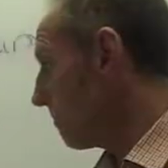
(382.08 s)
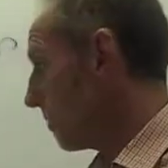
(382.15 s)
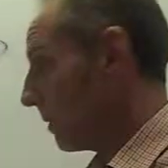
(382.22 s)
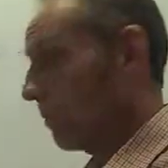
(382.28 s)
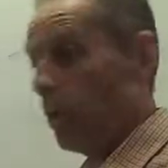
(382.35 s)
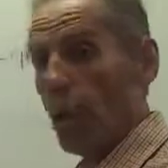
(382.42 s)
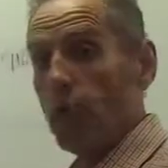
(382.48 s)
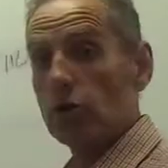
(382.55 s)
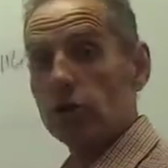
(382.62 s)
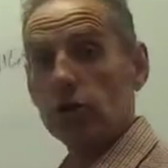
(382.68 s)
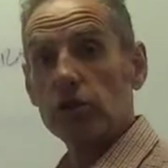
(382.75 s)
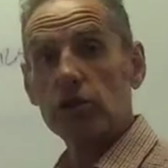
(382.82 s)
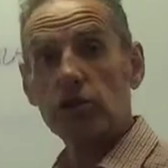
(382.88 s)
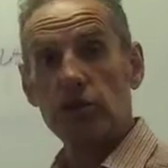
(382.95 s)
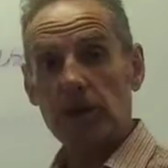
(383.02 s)

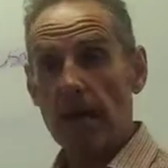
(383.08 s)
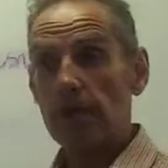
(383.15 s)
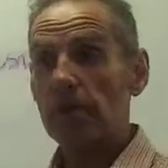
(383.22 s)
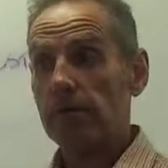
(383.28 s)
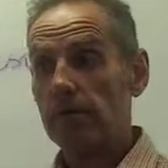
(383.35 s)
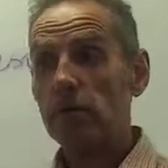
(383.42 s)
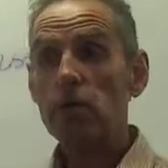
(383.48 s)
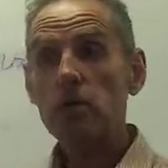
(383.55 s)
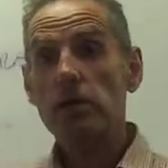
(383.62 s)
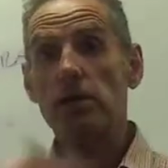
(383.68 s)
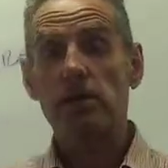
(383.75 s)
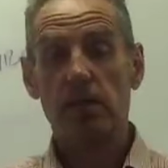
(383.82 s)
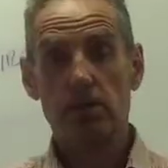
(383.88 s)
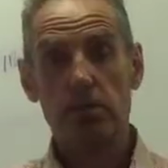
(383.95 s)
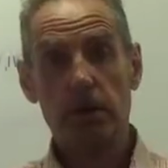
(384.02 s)
proportion to the number of
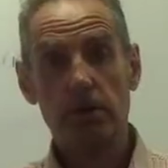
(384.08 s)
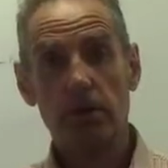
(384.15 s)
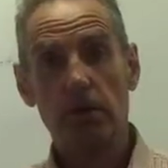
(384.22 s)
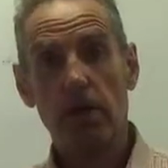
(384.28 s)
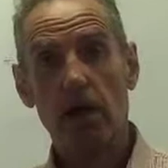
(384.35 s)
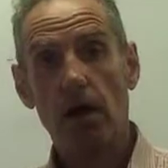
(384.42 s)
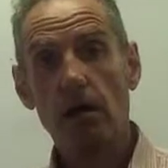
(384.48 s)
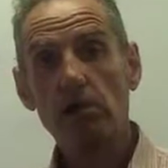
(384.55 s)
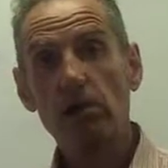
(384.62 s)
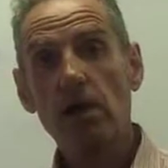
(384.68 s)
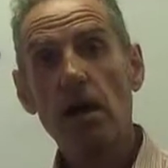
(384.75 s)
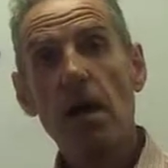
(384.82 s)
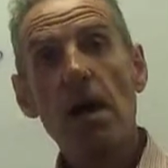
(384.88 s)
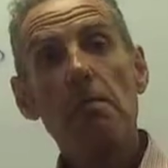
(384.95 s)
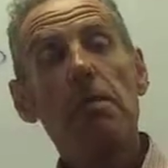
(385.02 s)
units that people hold,
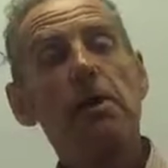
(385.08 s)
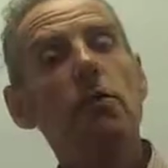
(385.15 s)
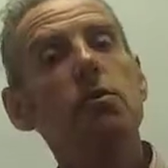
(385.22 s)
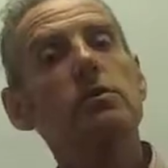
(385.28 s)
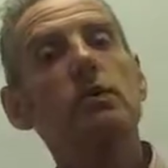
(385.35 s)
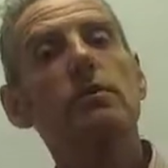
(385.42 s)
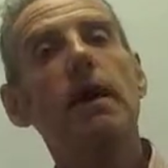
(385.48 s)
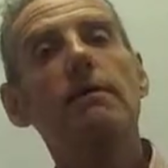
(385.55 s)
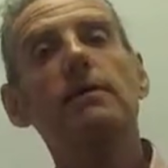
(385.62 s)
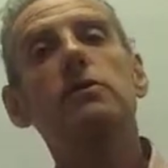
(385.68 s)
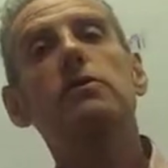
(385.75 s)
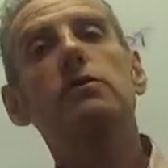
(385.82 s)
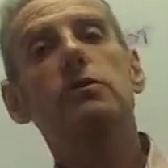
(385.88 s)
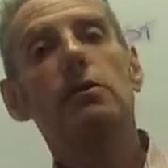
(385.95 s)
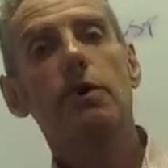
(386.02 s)
but you also have a
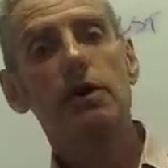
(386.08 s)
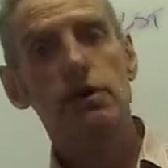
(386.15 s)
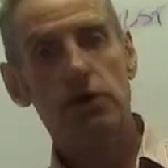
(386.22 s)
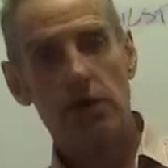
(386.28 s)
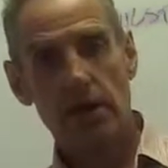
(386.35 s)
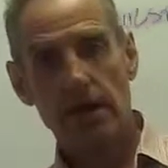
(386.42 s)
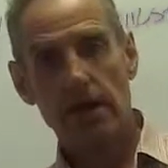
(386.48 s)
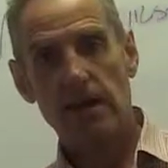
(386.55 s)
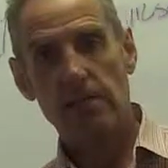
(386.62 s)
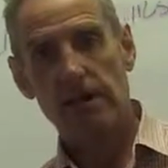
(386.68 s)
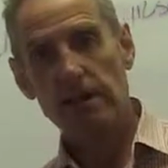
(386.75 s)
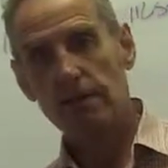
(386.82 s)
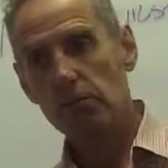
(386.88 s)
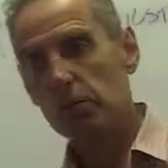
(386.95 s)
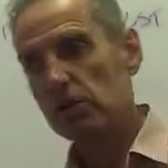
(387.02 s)
discretionary
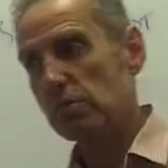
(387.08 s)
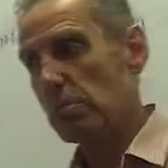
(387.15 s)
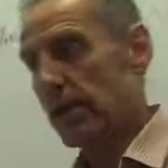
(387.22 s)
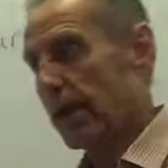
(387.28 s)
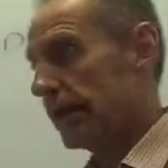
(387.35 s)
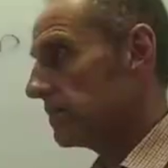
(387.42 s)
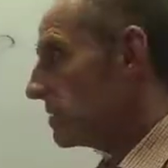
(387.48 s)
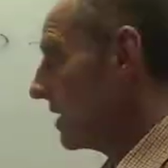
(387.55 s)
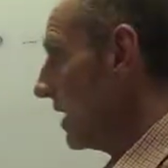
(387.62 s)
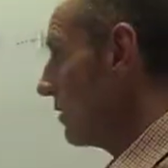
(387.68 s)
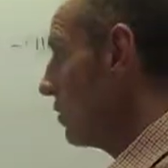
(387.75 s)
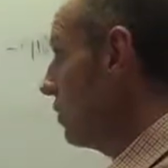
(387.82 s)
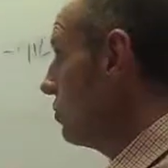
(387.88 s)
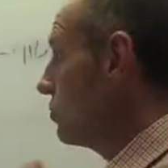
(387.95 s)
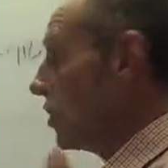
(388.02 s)
element, which means that
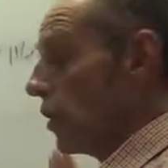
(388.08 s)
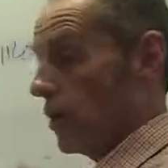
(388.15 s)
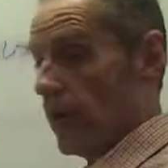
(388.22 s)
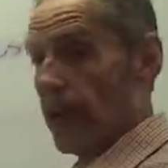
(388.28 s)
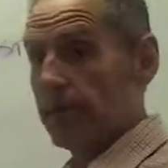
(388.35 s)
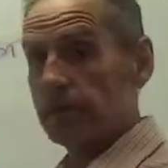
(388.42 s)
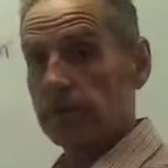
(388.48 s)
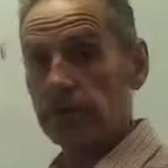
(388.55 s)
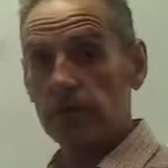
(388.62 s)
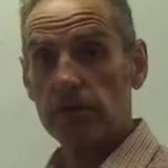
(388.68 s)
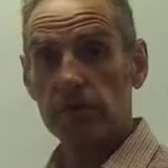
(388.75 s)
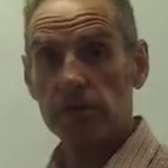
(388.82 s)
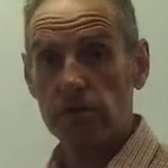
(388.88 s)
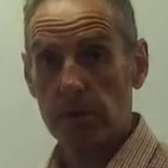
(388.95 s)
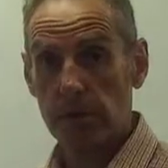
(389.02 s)
you don't have to
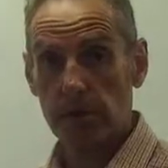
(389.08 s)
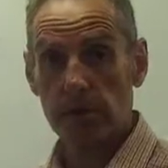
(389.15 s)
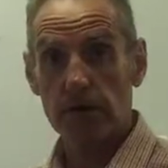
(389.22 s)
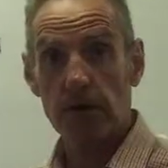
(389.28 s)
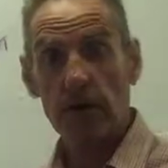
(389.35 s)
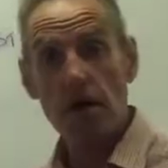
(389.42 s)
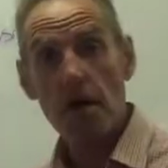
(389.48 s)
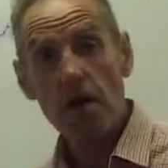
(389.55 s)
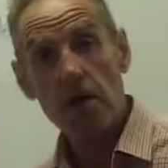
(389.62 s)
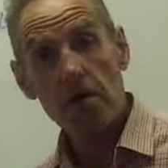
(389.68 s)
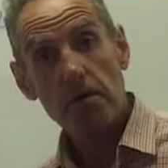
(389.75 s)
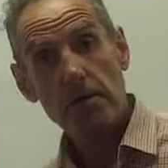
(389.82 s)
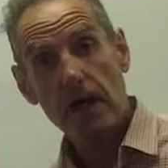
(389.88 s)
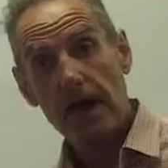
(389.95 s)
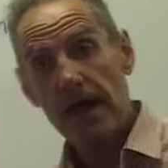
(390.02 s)
distribute,
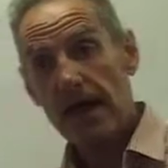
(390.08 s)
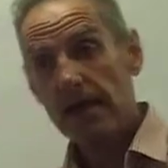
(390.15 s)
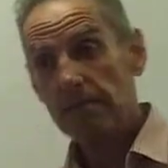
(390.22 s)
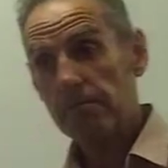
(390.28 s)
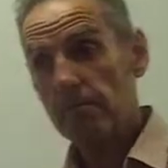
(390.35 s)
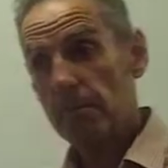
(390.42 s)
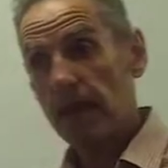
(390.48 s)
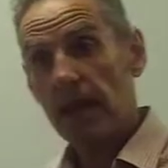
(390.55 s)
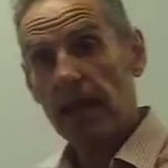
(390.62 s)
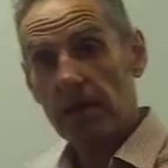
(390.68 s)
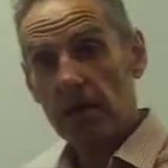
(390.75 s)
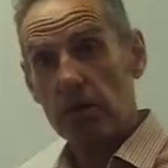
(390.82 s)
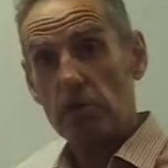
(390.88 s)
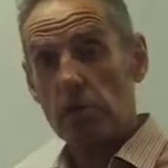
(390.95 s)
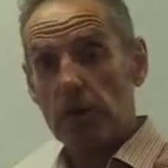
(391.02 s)

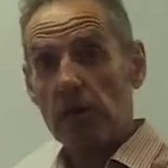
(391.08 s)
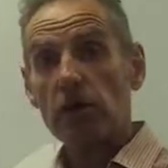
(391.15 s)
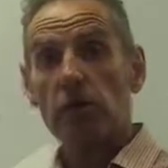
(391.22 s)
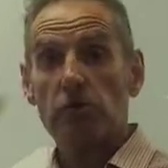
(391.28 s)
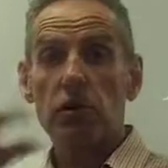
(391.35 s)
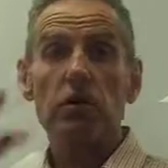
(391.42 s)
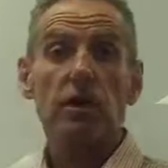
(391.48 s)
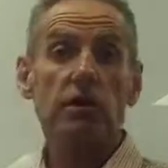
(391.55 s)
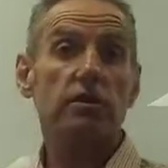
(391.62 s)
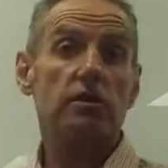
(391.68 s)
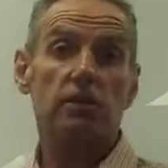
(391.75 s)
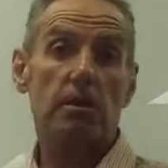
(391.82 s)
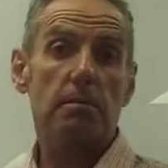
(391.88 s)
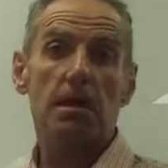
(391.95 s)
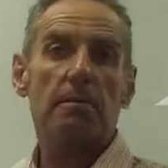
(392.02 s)
that you can
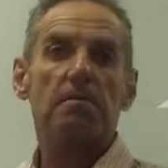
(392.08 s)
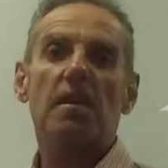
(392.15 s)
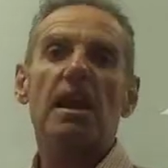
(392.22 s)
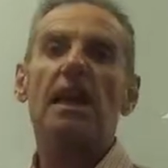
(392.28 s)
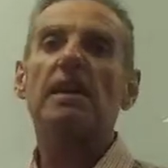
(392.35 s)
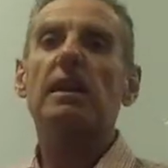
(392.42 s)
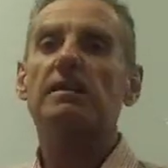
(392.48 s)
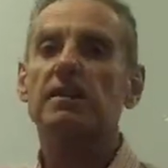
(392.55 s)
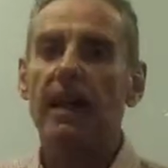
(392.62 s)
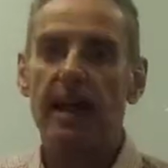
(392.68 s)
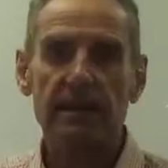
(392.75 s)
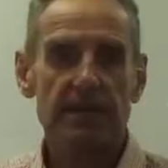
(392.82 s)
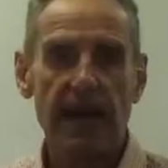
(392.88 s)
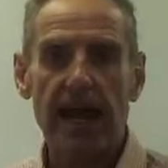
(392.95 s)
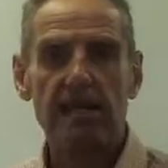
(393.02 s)
distribute in, let's say,
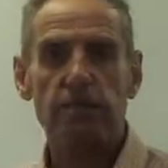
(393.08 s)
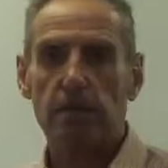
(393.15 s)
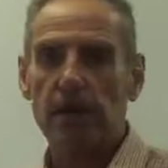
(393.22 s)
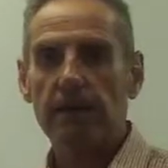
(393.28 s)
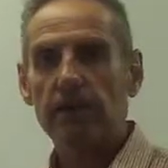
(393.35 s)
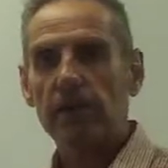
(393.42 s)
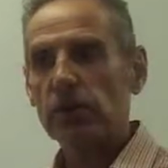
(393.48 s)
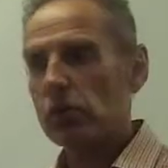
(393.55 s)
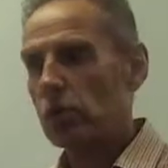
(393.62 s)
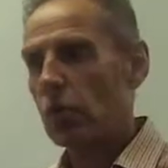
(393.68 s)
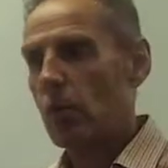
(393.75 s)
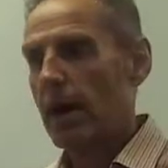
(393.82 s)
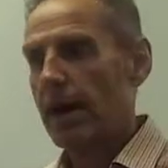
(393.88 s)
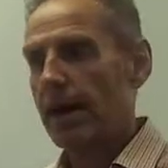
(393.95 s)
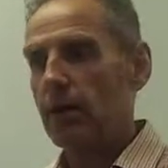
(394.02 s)
a tax beneficial
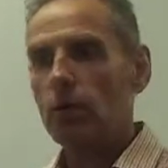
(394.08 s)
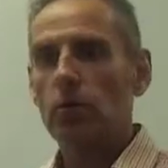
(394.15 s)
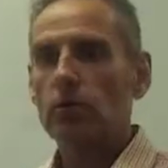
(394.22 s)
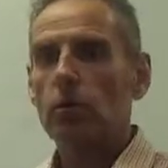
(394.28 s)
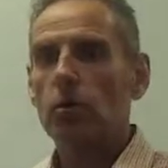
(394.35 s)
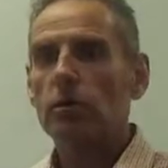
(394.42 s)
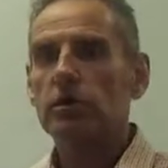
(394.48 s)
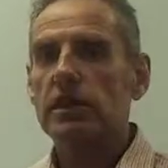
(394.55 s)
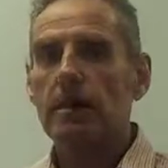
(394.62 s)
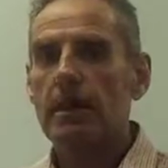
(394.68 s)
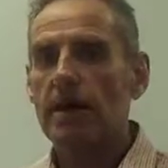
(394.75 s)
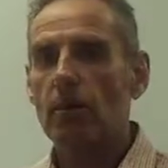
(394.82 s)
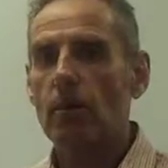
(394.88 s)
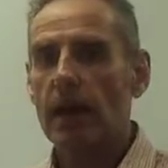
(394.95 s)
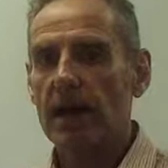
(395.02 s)
way or some
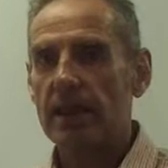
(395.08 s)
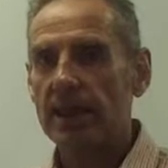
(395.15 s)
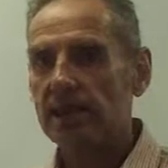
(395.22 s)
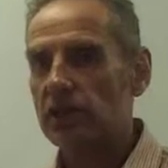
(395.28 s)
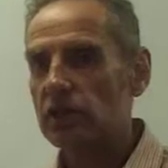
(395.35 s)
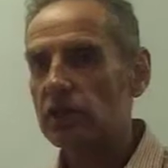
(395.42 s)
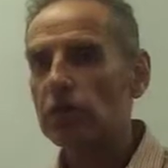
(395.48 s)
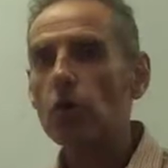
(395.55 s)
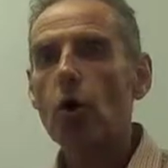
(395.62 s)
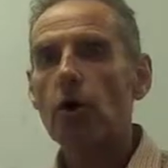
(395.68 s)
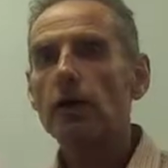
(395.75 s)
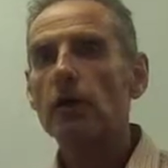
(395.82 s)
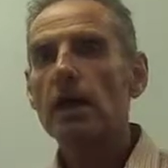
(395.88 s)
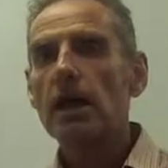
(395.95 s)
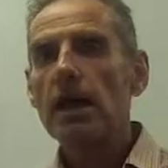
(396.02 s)
other way that's not